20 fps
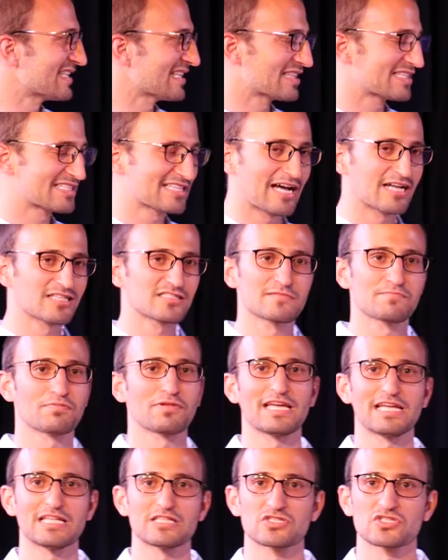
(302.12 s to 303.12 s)
that tons of
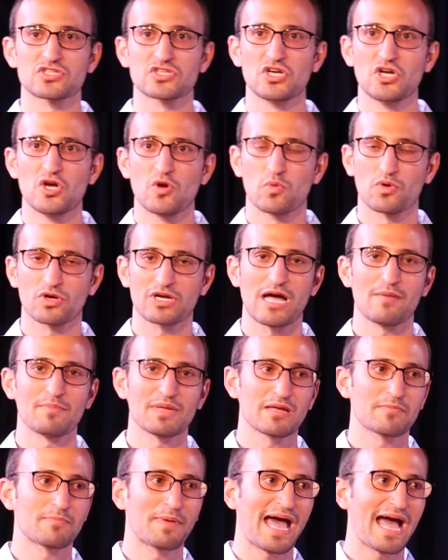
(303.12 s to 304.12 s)
planes were
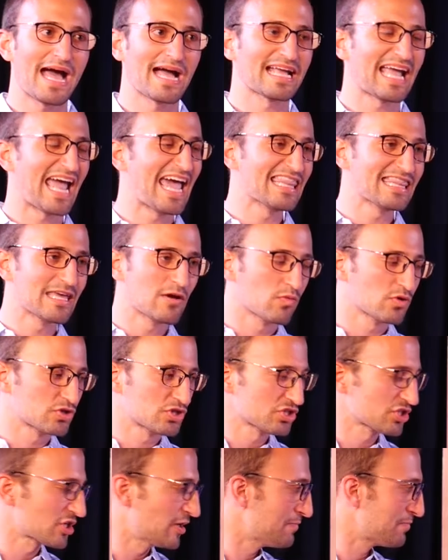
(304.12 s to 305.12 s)
coming back, and they were
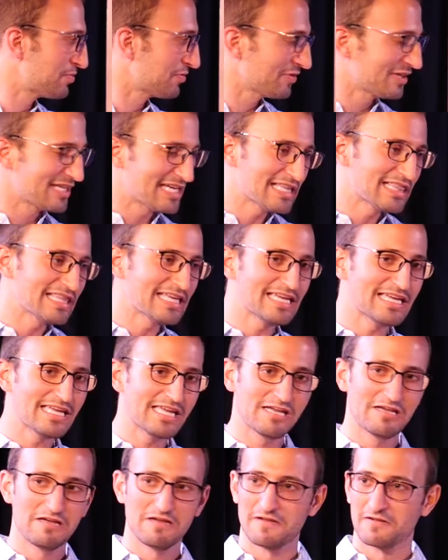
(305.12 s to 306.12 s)
just completely
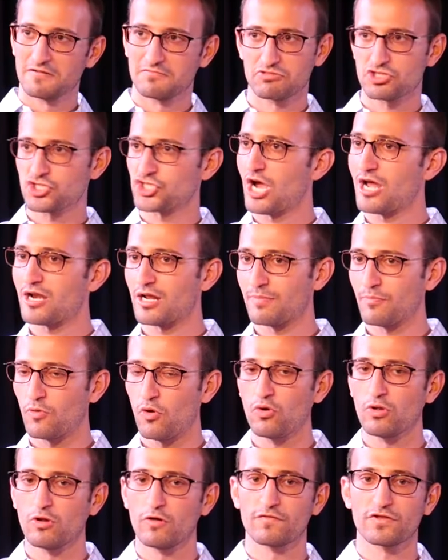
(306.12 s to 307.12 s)
shot up
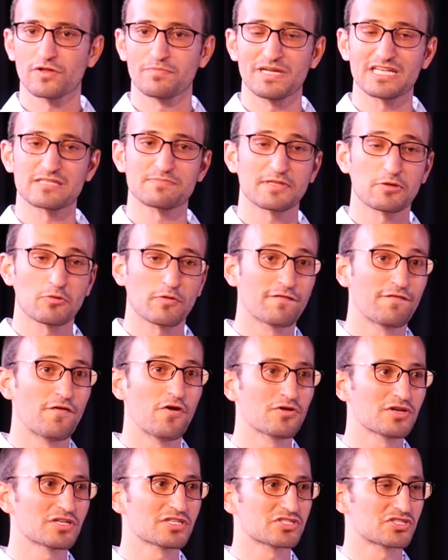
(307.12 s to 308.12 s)
all over the place. But they were
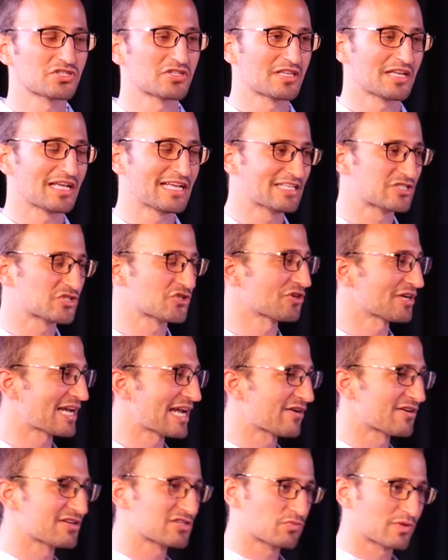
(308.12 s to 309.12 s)
focused in certain
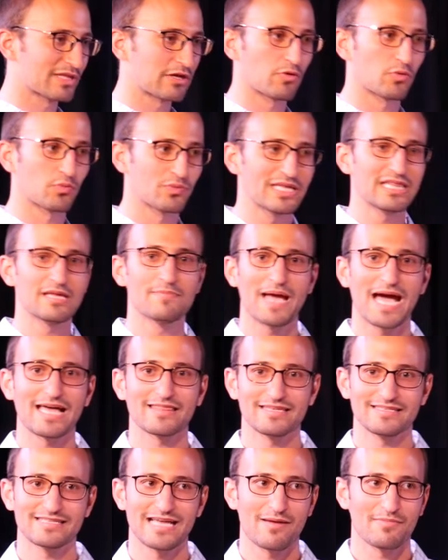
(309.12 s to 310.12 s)
areas where they were really
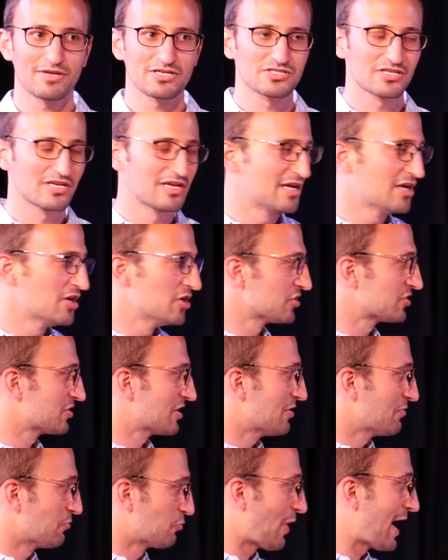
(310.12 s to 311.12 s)
badly damaged,
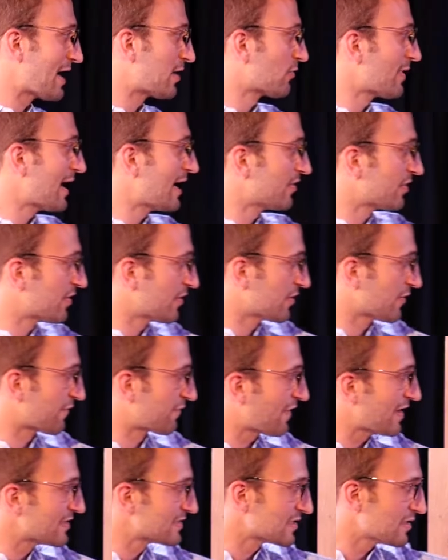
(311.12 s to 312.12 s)
right around the
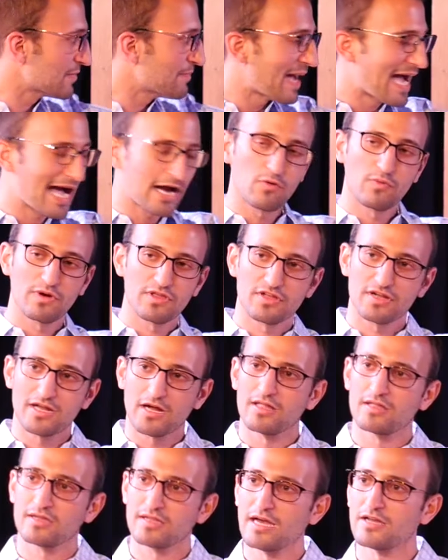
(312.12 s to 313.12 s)
front and the back where the
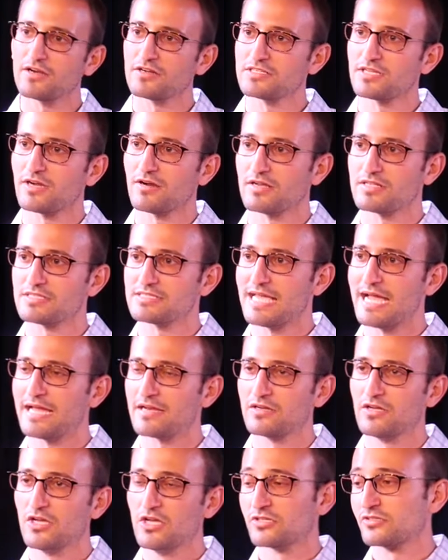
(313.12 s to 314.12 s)
gunner turret sat.
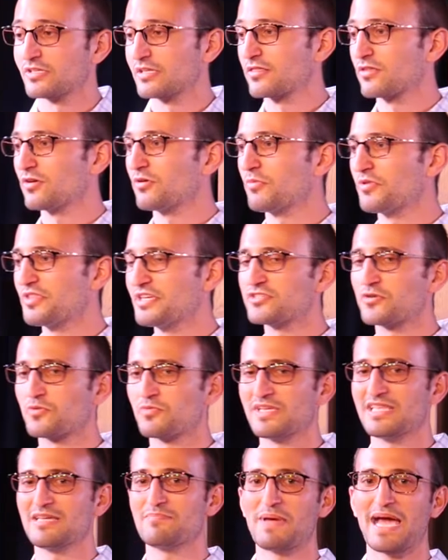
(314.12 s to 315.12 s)
So they thought, well, these are
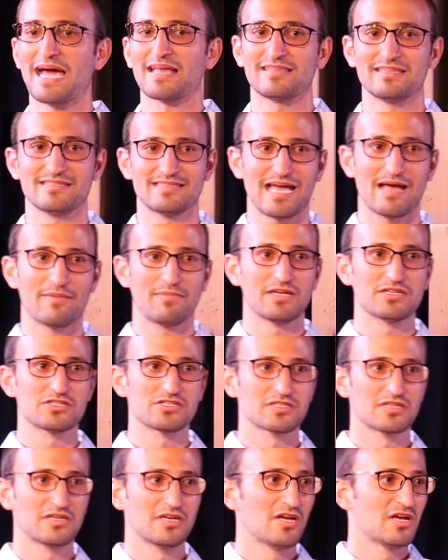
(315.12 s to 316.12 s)
really badly damaged.